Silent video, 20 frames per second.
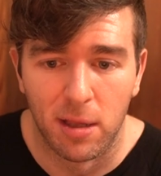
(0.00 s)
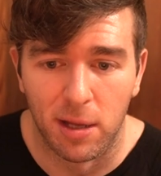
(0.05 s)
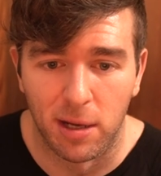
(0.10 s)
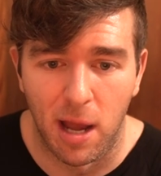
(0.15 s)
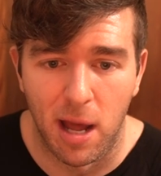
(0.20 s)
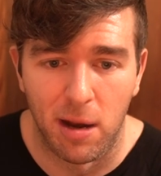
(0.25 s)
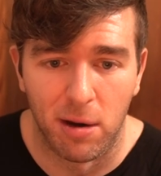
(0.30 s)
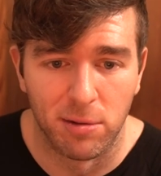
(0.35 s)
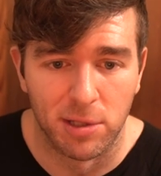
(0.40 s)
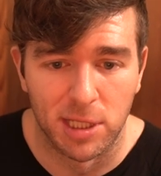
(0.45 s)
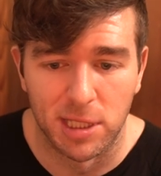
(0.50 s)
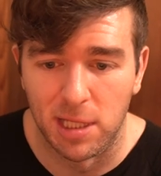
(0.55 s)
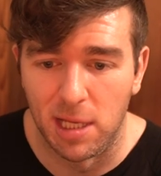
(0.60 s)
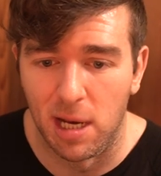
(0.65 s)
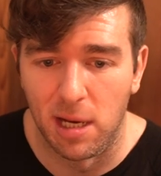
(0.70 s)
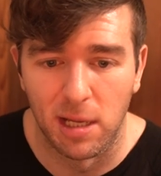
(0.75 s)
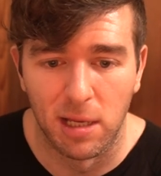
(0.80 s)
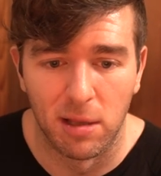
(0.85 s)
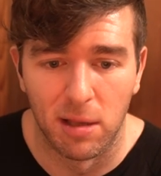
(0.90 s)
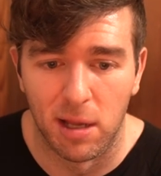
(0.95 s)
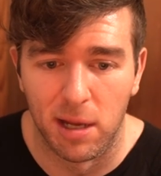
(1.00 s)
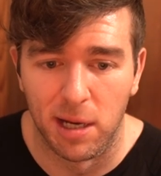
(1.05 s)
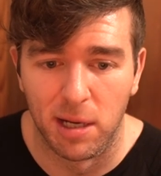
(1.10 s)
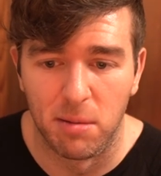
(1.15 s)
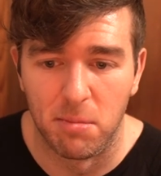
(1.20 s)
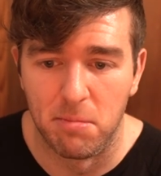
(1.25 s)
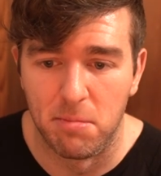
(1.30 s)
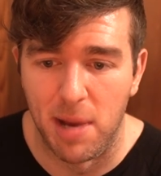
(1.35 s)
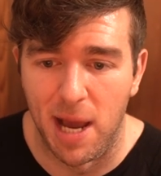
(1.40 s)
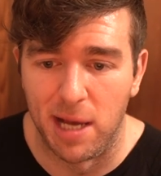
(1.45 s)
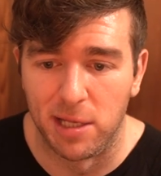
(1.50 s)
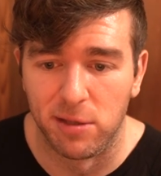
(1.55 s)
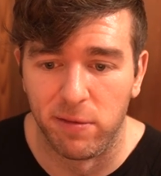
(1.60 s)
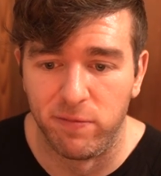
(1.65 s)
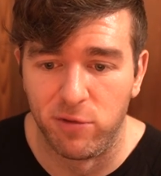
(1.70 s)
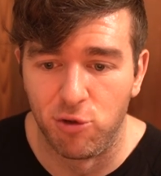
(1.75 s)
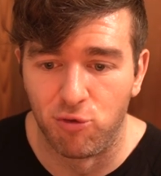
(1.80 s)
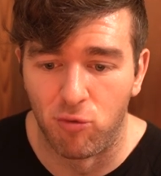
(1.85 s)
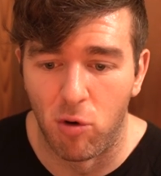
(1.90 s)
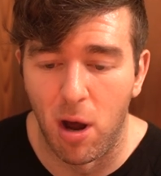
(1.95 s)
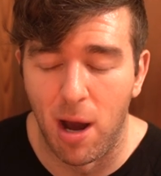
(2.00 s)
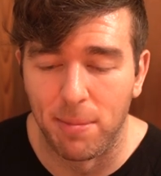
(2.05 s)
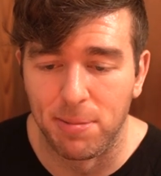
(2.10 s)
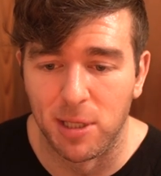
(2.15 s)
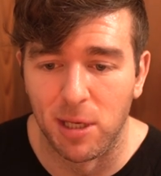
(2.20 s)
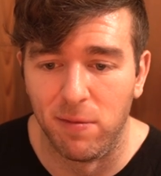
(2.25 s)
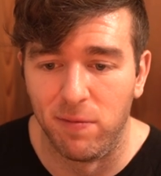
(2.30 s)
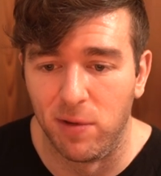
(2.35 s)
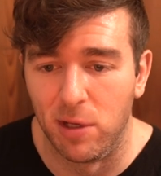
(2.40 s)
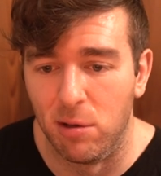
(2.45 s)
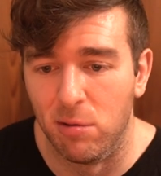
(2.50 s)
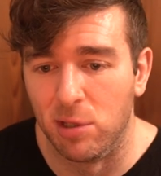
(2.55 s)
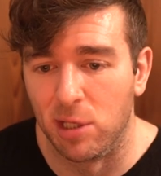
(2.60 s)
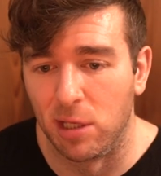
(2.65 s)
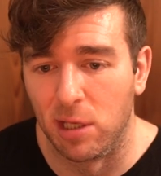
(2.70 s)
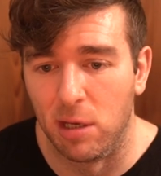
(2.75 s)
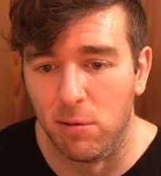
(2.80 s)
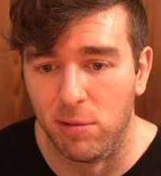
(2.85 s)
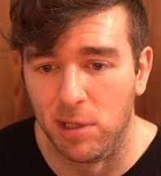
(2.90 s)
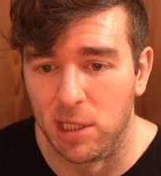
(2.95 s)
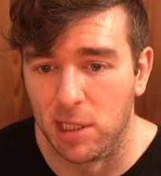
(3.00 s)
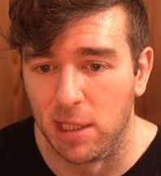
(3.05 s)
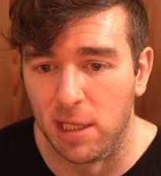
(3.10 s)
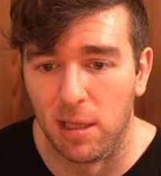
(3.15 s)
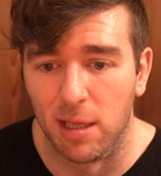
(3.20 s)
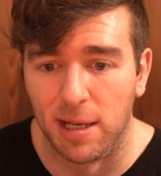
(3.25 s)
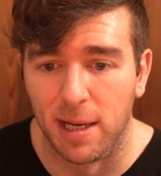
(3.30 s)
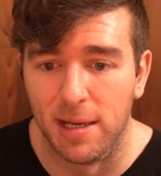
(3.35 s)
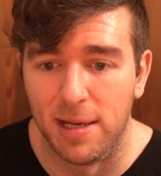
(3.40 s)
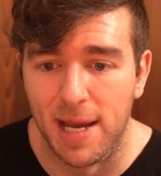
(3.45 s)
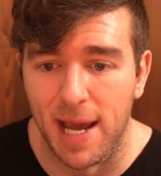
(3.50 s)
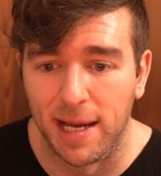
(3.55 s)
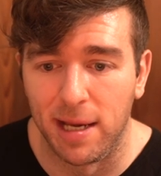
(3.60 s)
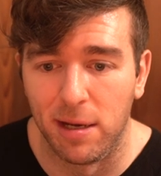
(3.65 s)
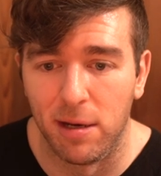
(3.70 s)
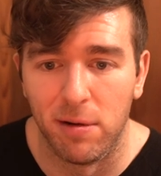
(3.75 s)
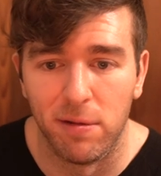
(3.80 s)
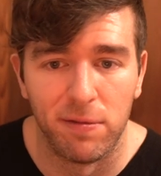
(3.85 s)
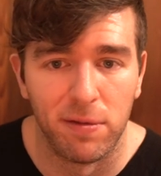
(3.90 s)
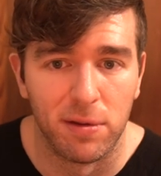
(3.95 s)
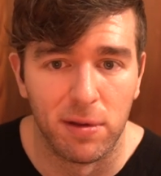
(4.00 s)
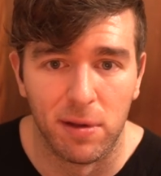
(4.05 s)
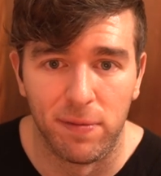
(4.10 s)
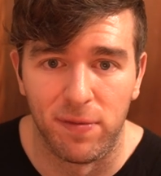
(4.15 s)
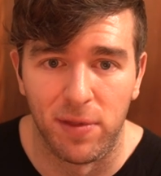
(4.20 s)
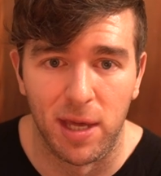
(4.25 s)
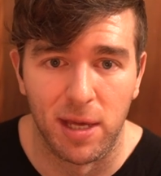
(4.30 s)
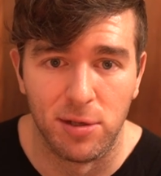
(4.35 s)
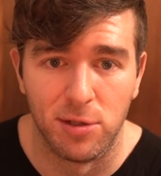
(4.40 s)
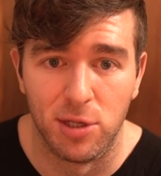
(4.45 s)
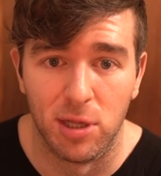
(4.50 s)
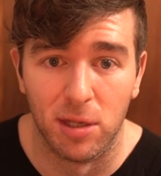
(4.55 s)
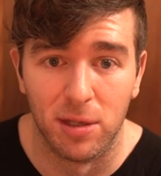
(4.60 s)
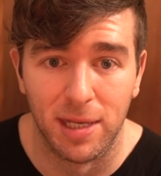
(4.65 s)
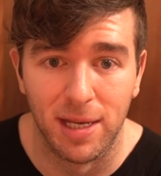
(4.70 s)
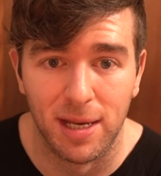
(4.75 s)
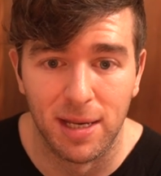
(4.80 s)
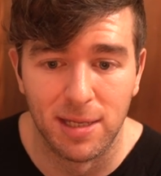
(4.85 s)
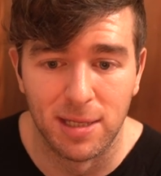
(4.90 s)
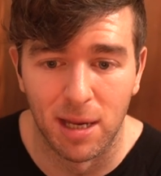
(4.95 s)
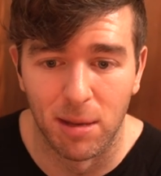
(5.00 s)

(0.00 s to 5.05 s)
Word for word: like I don't see any like massive drops in views like you would see like a negative if they deleted